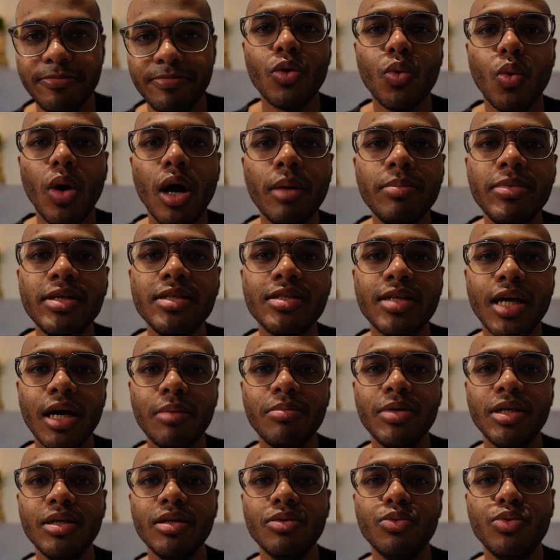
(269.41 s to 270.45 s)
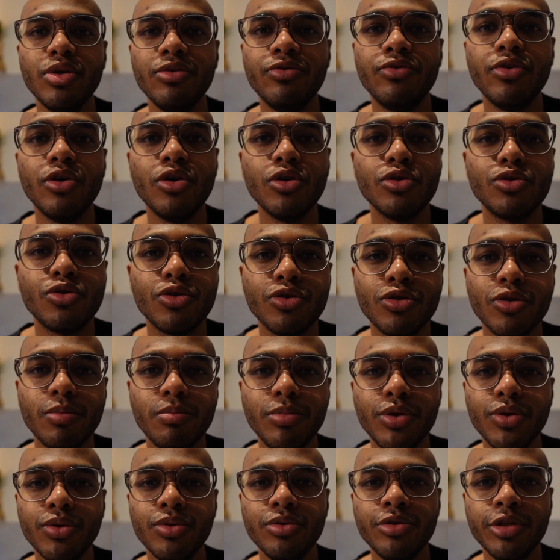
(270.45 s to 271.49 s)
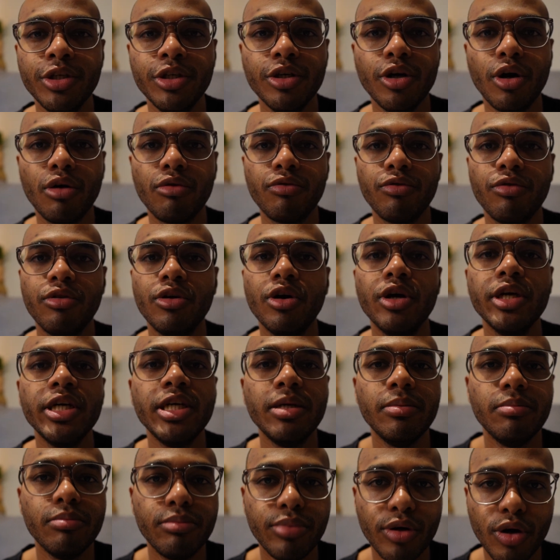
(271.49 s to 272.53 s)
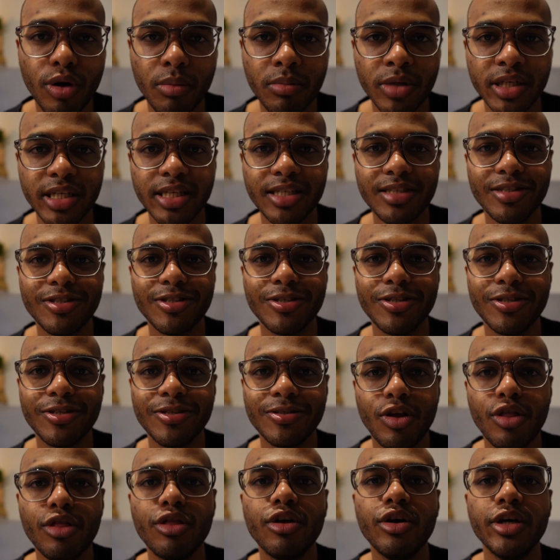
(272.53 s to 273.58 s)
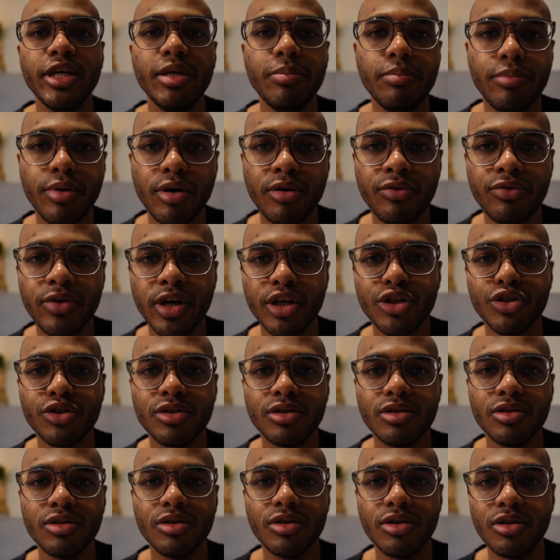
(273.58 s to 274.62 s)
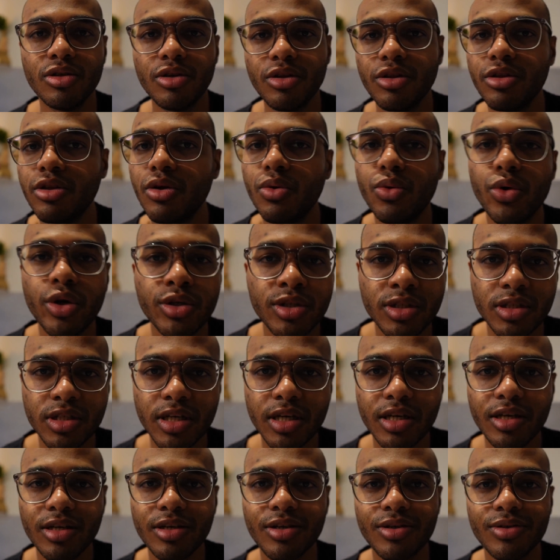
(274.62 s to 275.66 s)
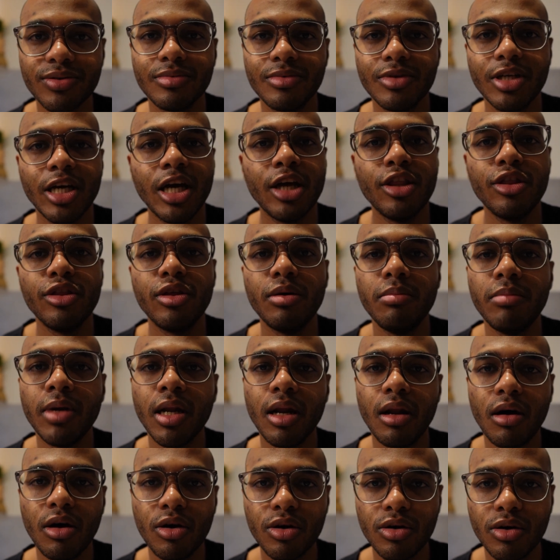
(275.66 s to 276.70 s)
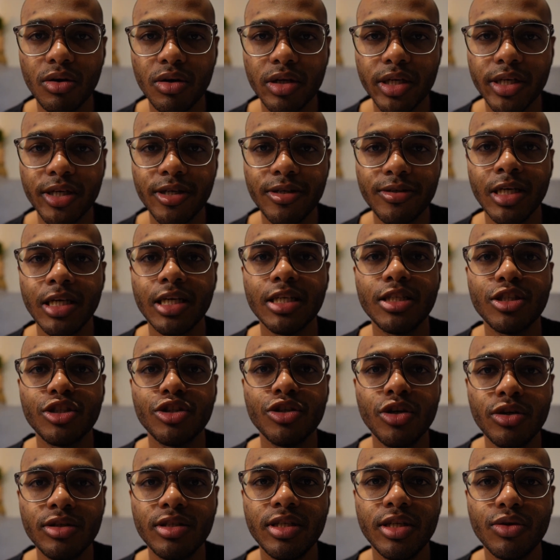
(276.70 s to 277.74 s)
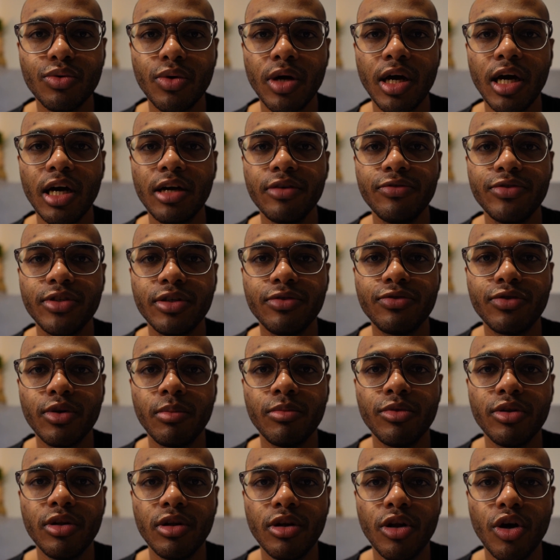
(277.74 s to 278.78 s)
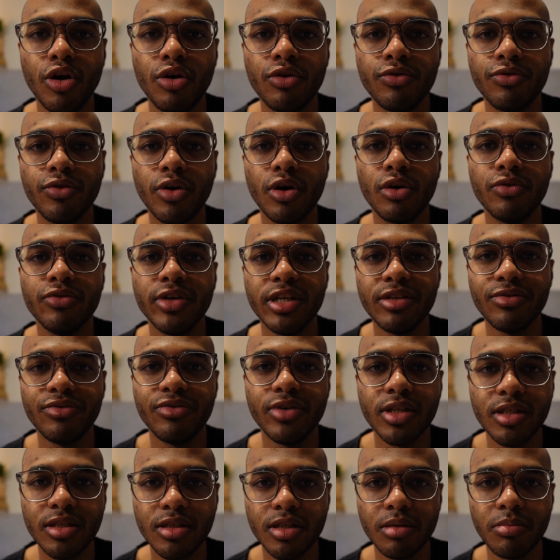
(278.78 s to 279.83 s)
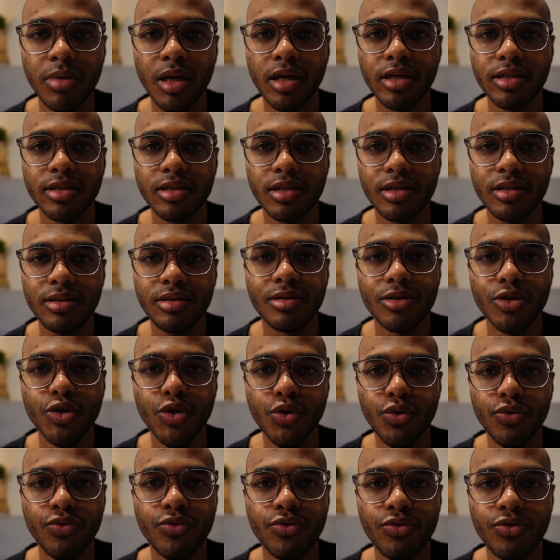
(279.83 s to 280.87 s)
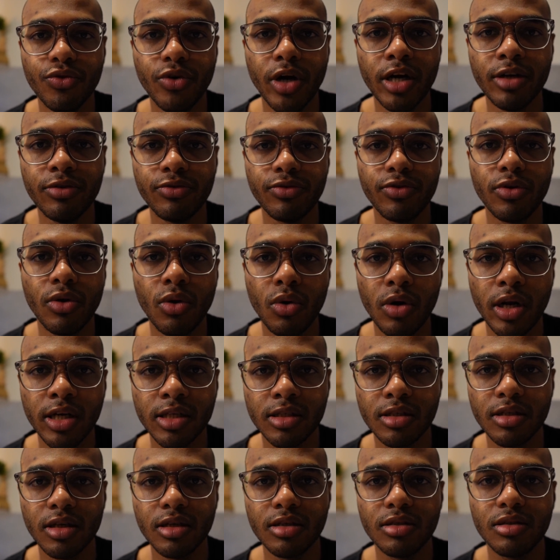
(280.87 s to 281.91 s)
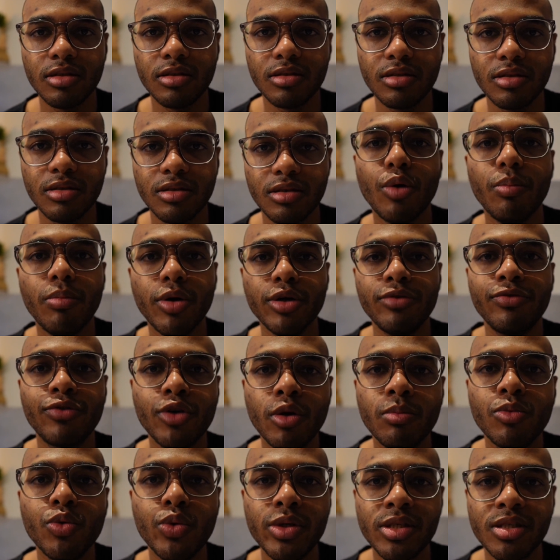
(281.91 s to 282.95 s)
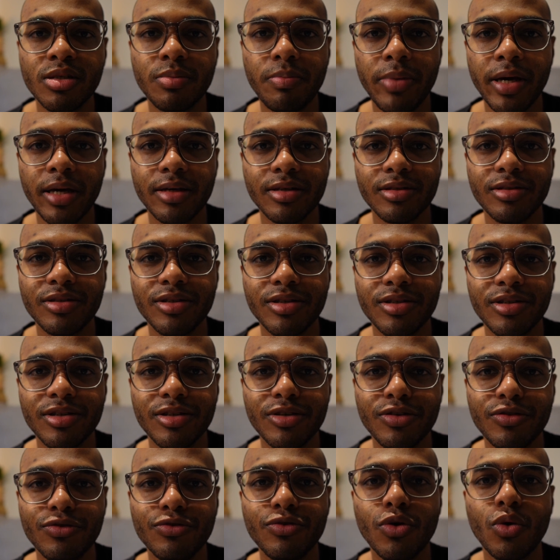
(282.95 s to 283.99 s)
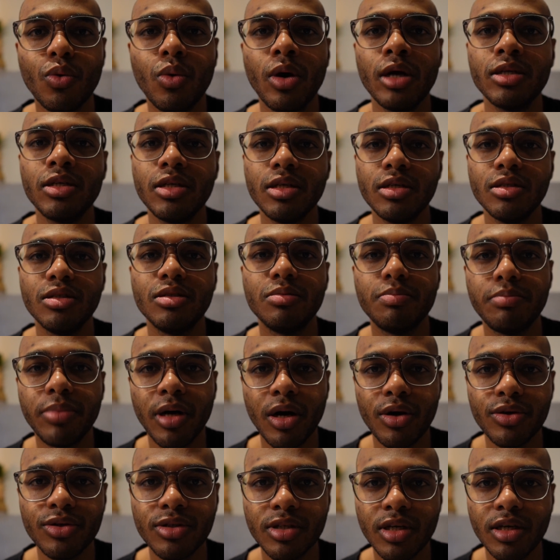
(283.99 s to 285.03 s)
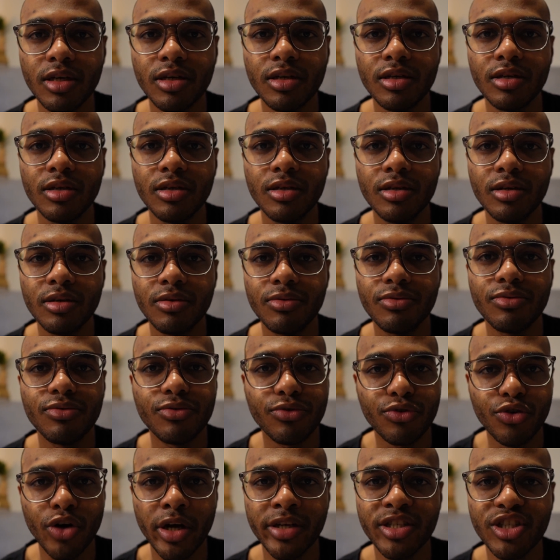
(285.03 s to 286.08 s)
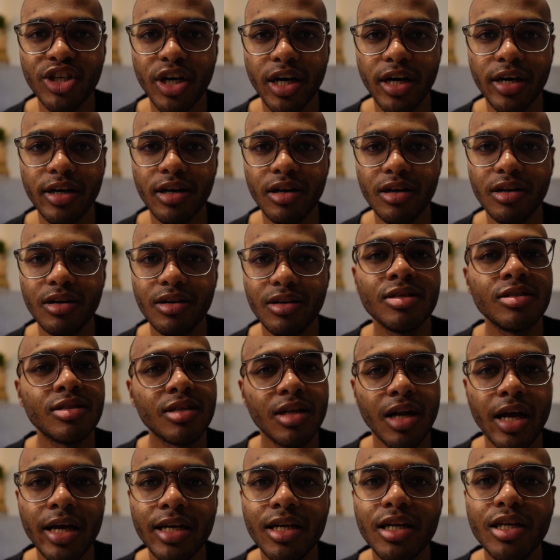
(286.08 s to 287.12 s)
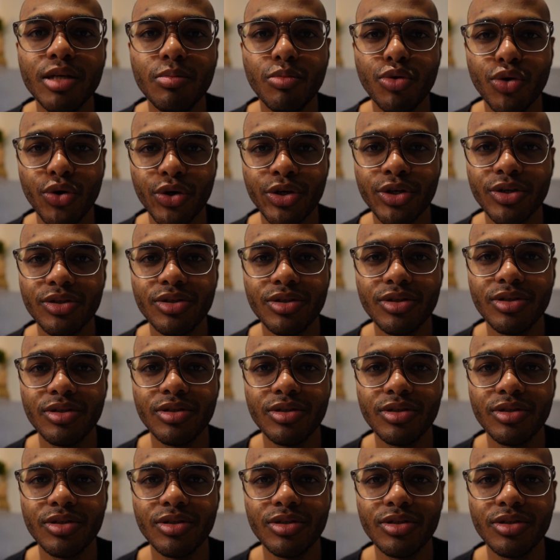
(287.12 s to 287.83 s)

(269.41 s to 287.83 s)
Wabi Sabi refers to the beauty of the impermanent, the imperfection, the rustic, and the melancholy. It's not derived from the love of invincibility, youth, and flawlessness, but from respect for what is passing, fragile, slightly broken,